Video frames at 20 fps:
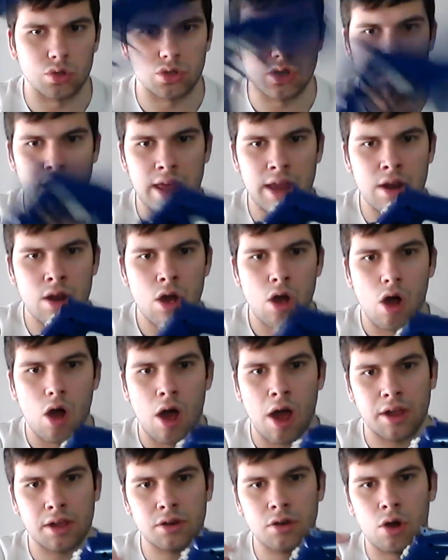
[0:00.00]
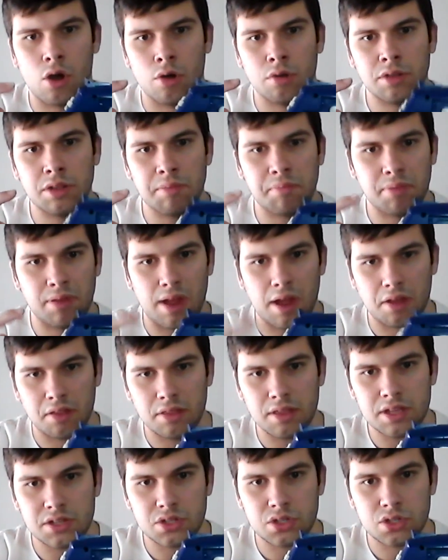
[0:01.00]
So then I can not only plug
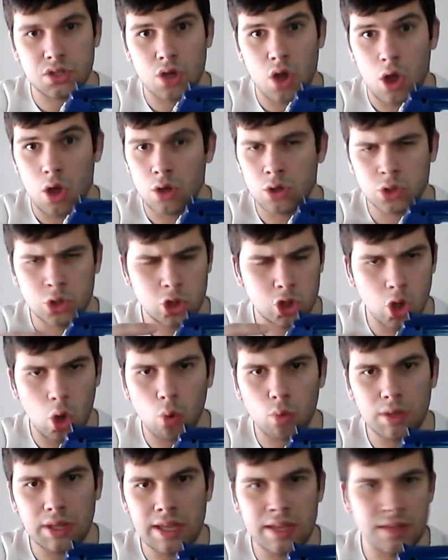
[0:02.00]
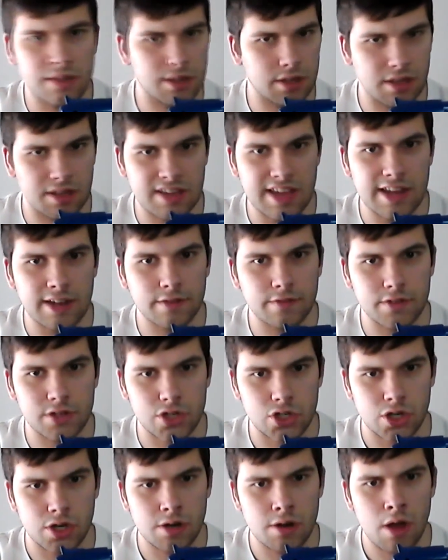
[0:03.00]
this solely into the
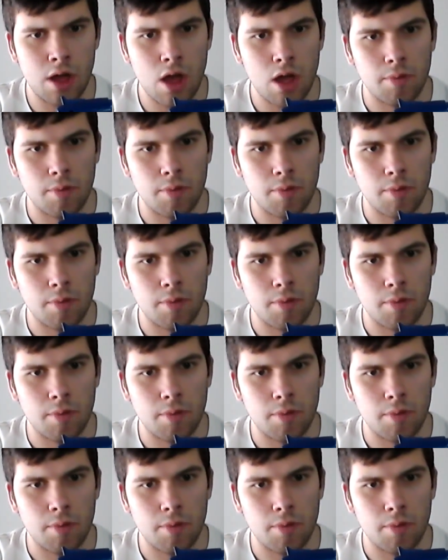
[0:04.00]
television,